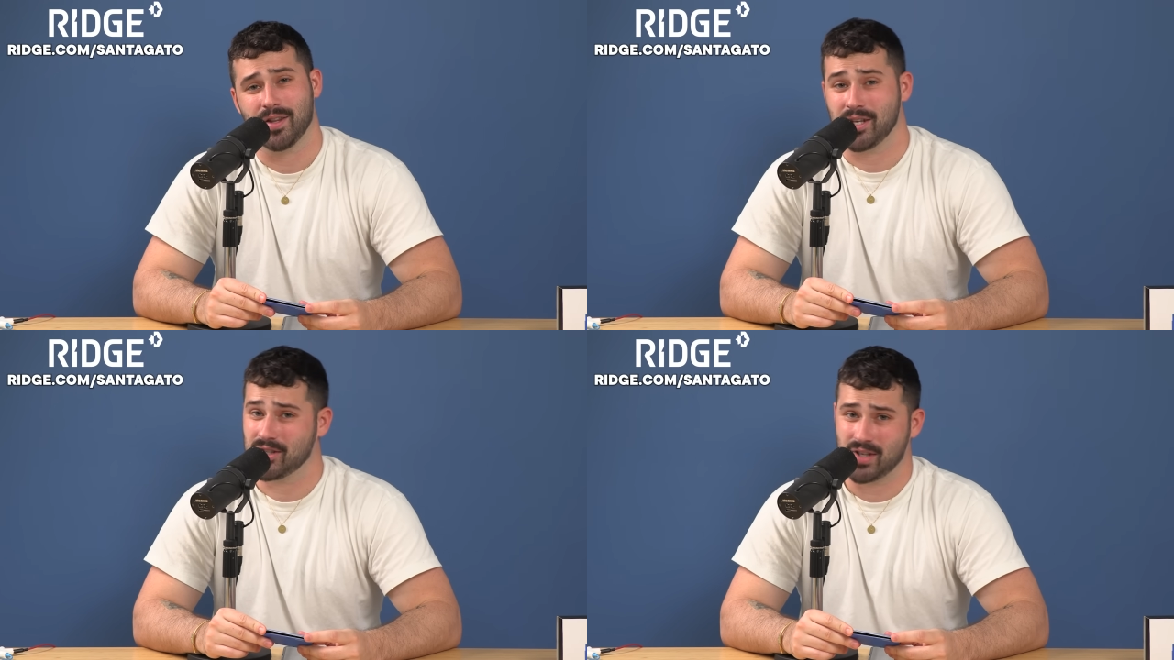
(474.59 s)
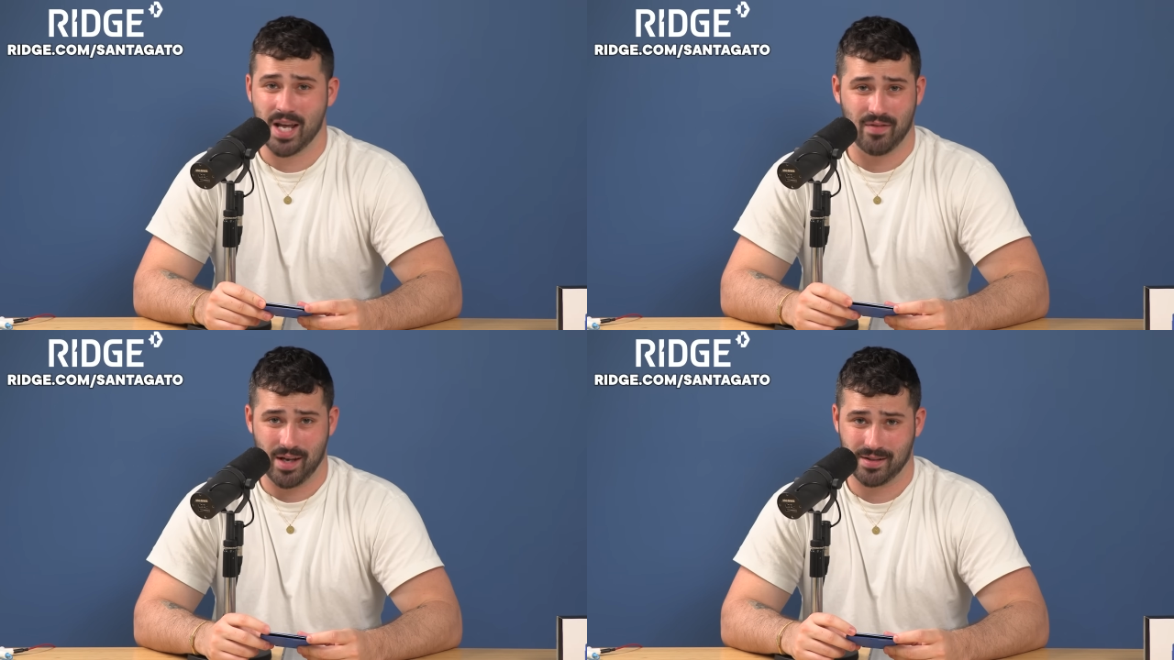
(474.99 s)
these
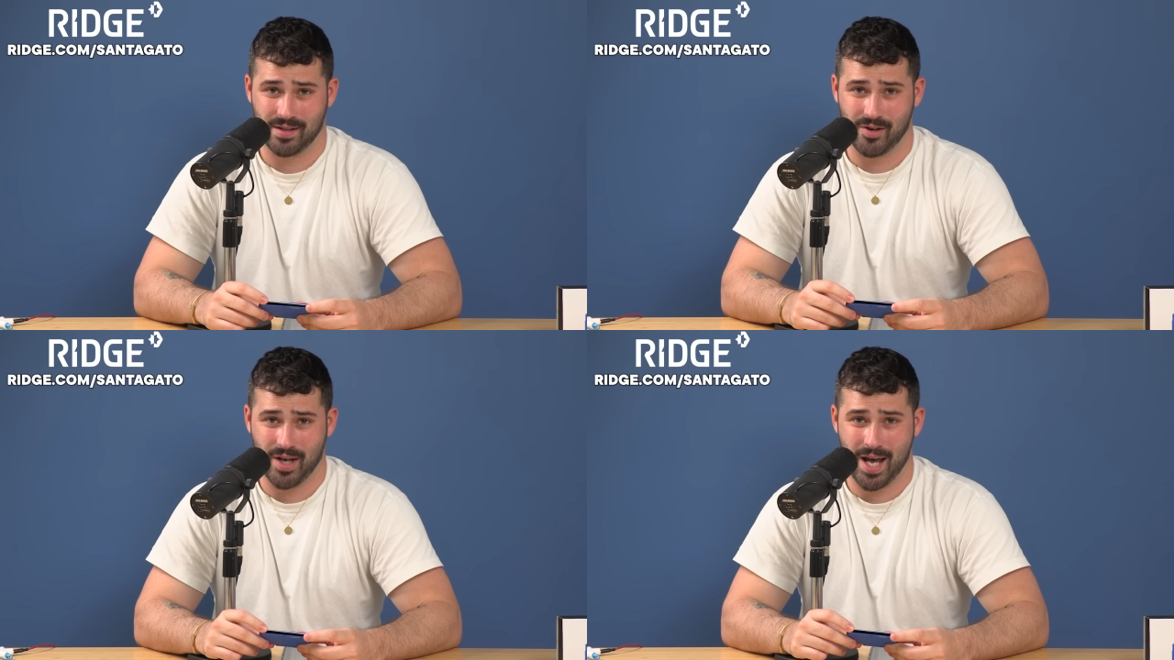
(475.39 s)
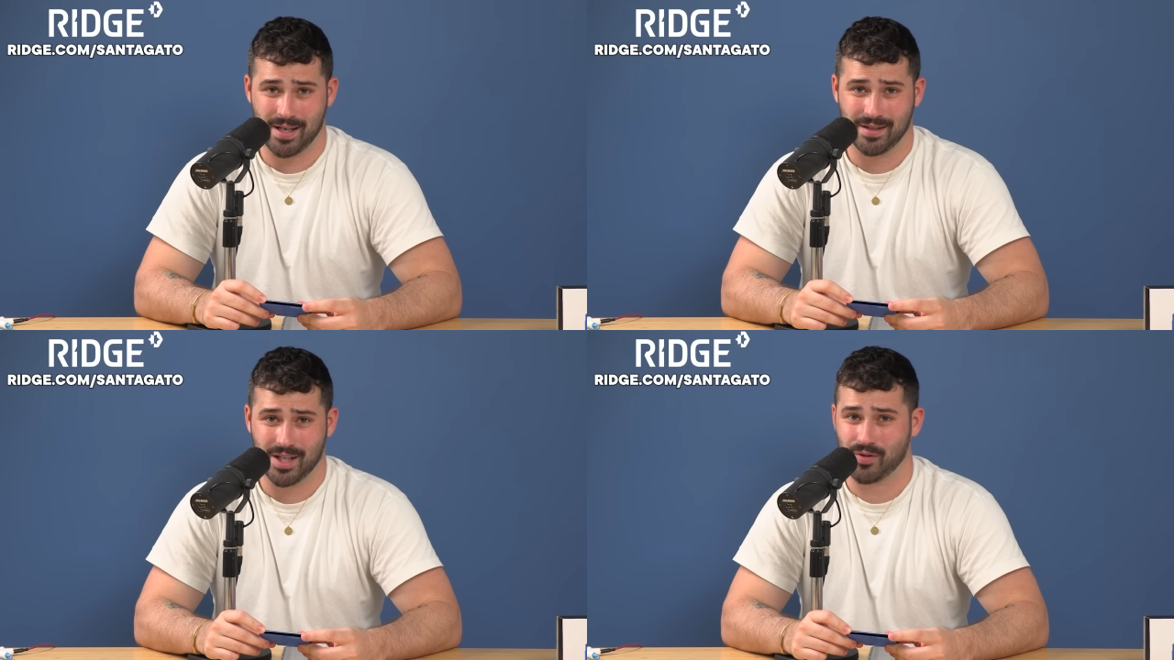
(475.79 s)
savings,
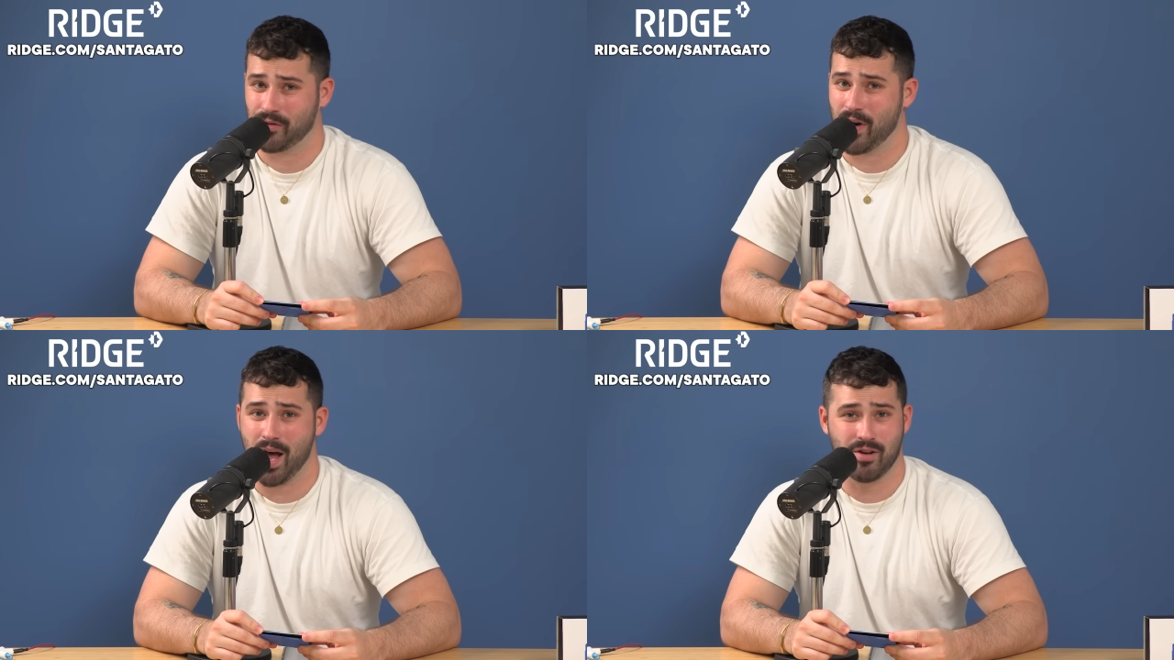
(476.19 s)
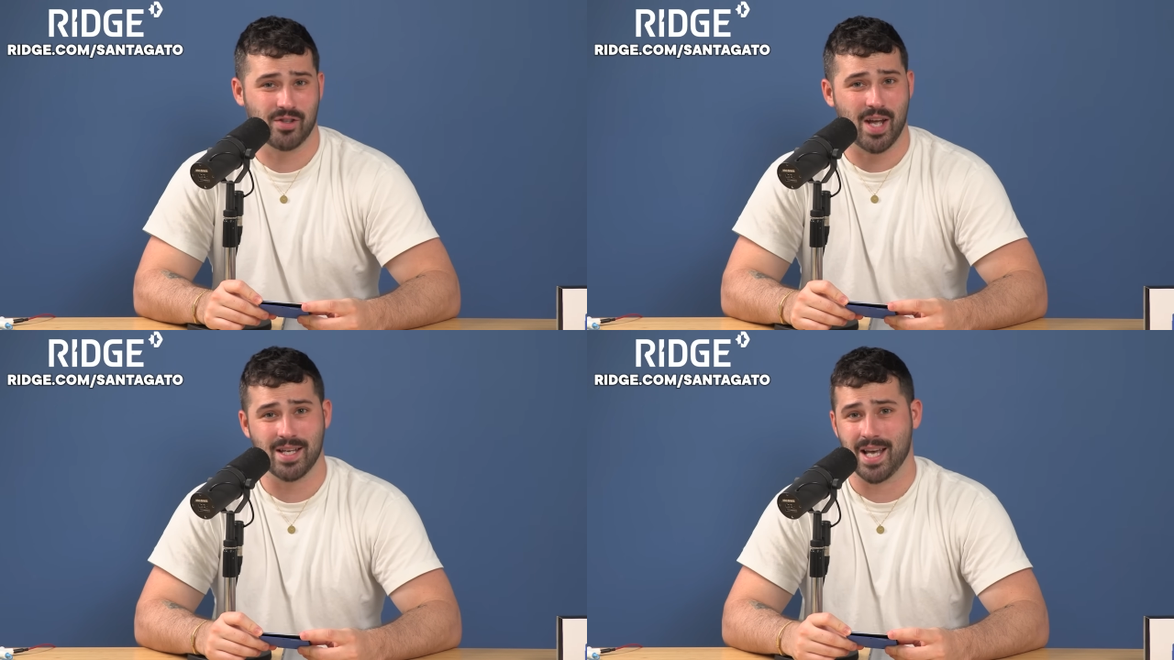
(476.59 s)
okay? It's for Father's Day.